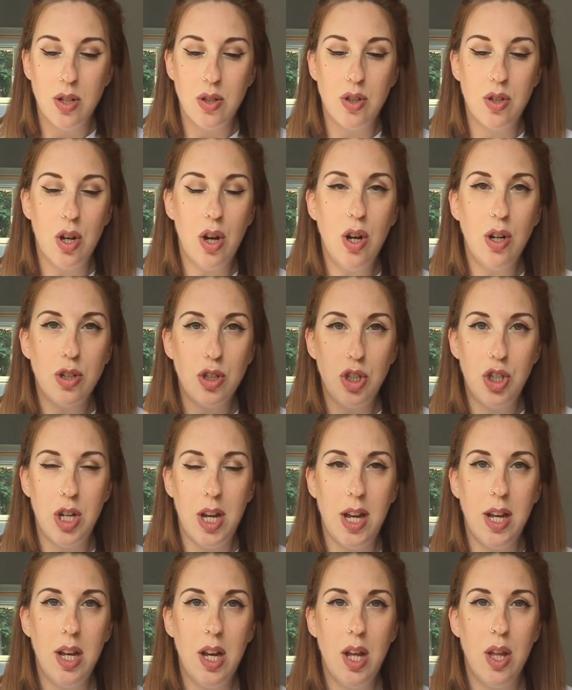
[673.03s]

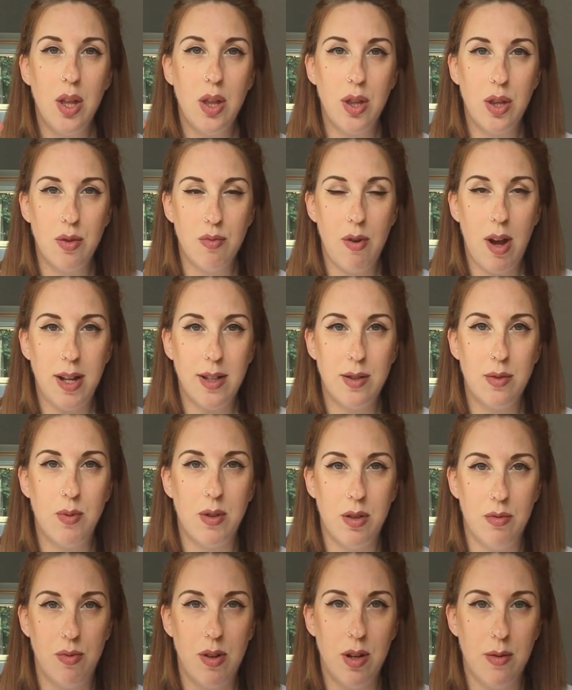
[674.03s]
touching threads
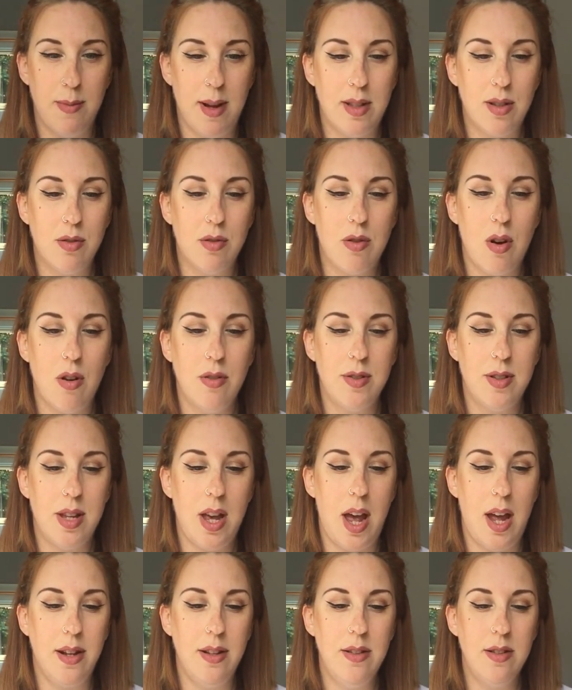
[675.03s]
with a real metal
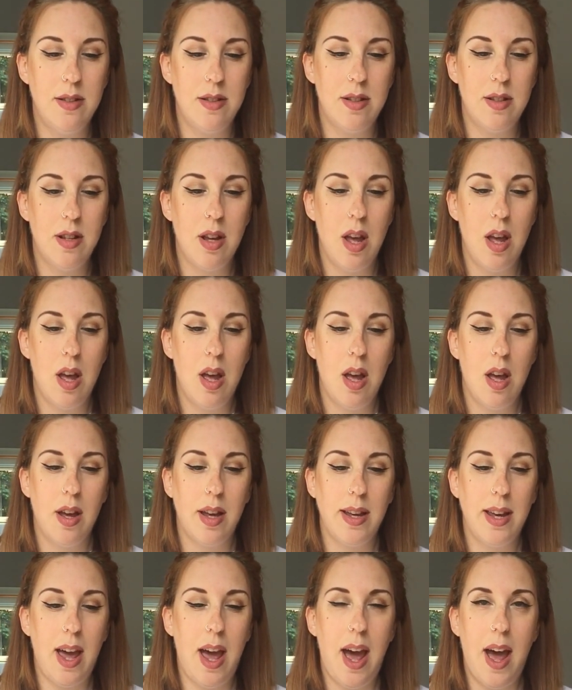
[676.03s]
content
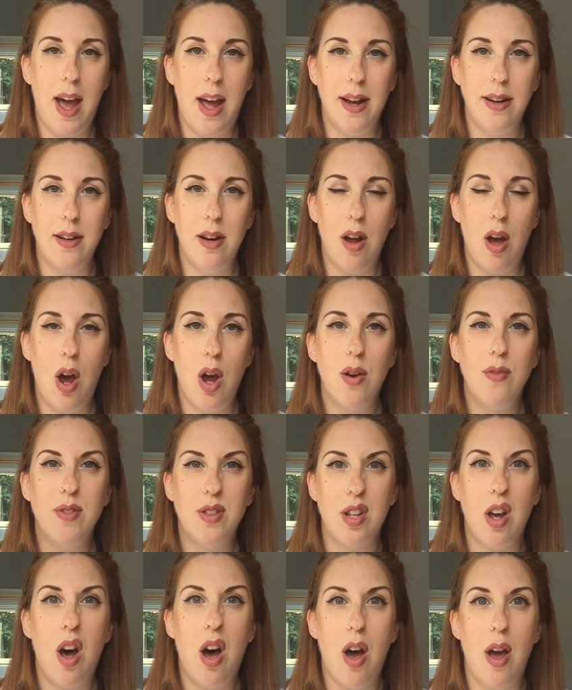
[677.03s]
can over
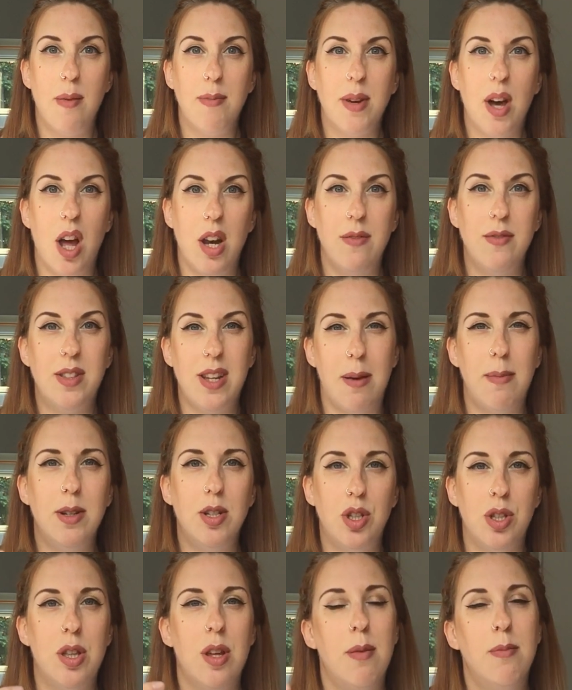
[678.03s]
time kind of
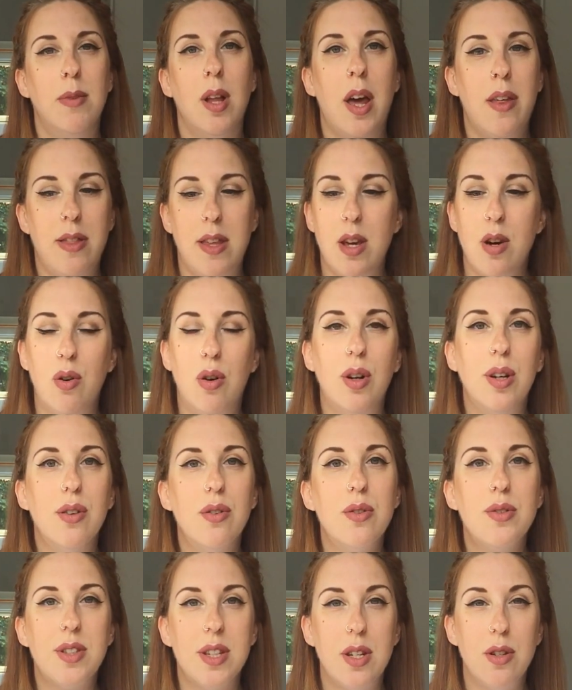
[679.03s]
damage them, like the
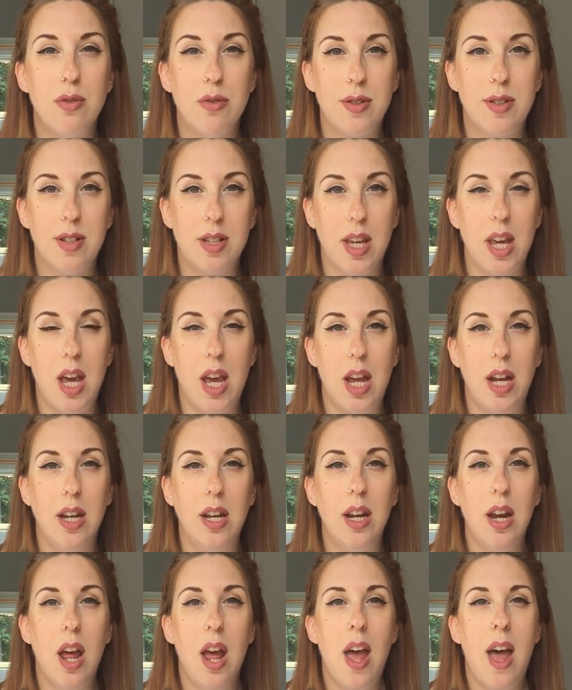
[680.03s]
oils in your
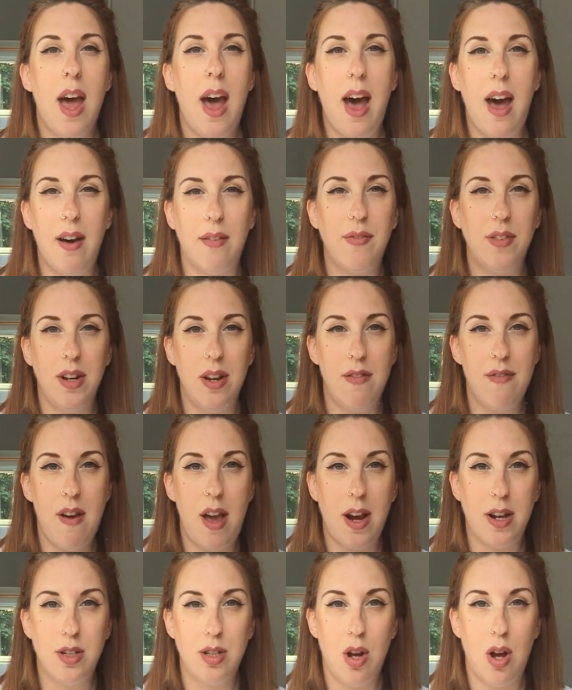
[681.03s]
skin have an
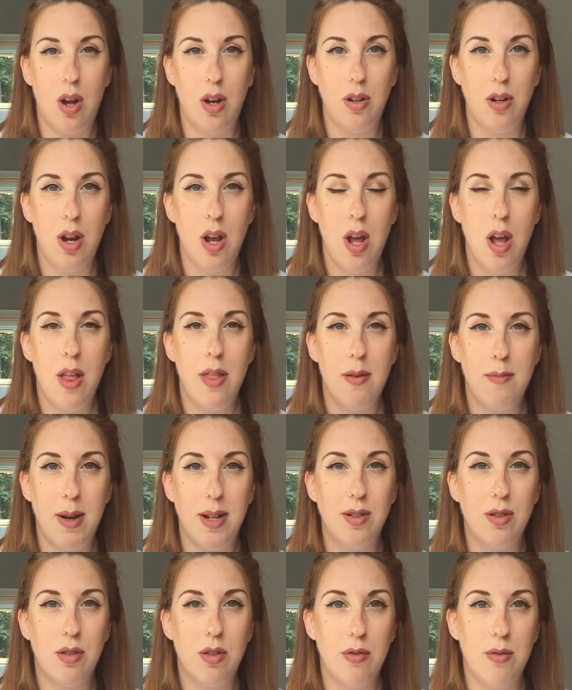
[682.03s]
effect on the
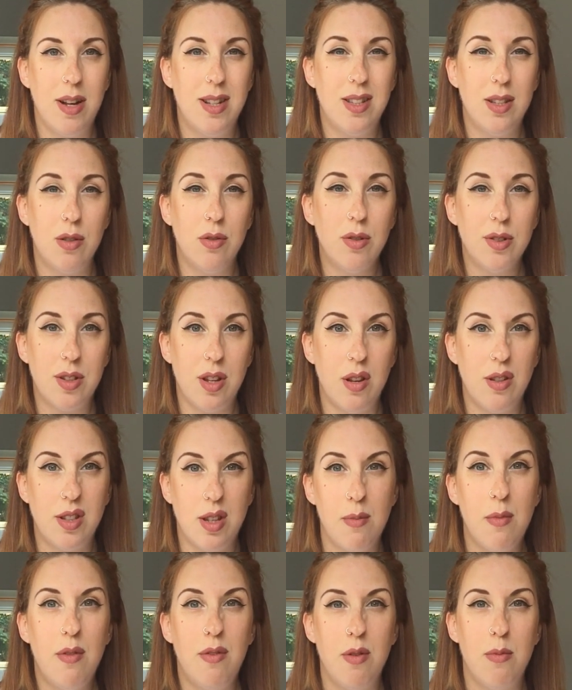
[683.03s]
metal threads, and also
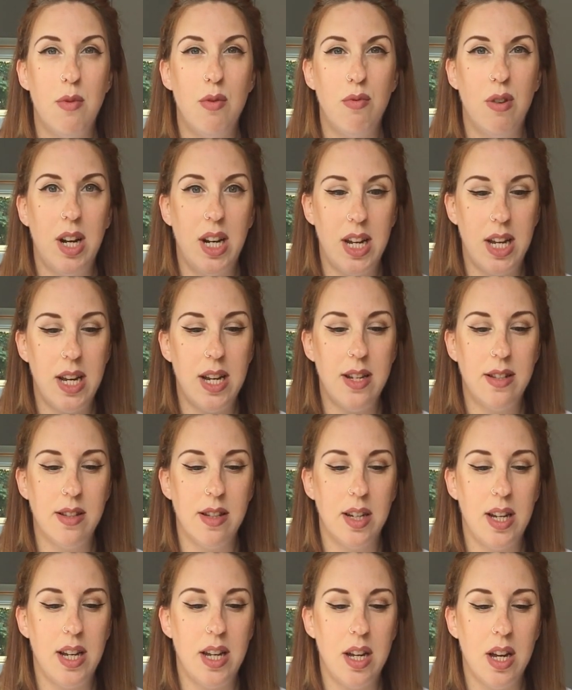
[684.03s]
some of them are really
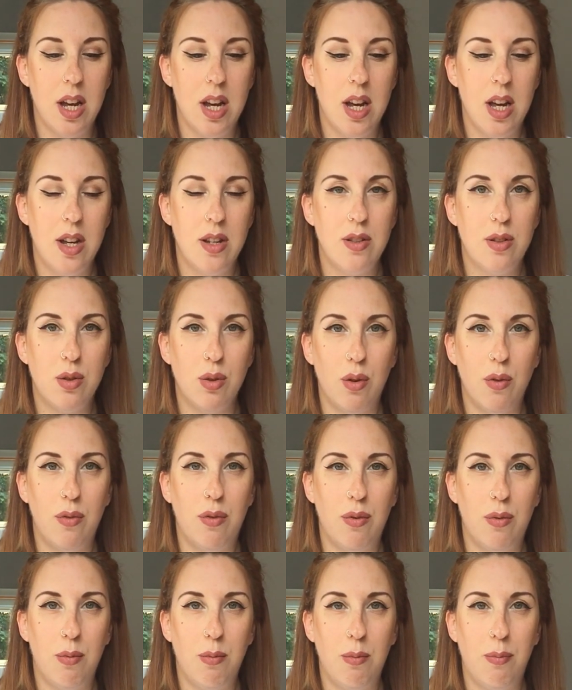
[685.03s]
easily sort
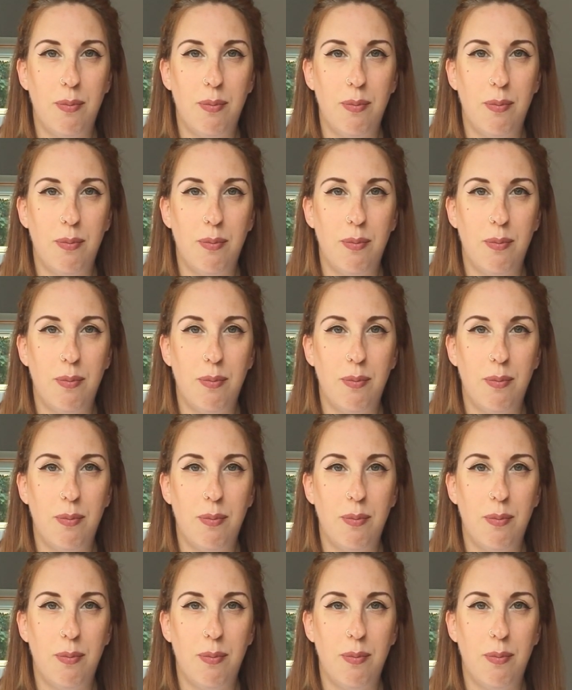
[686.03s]
of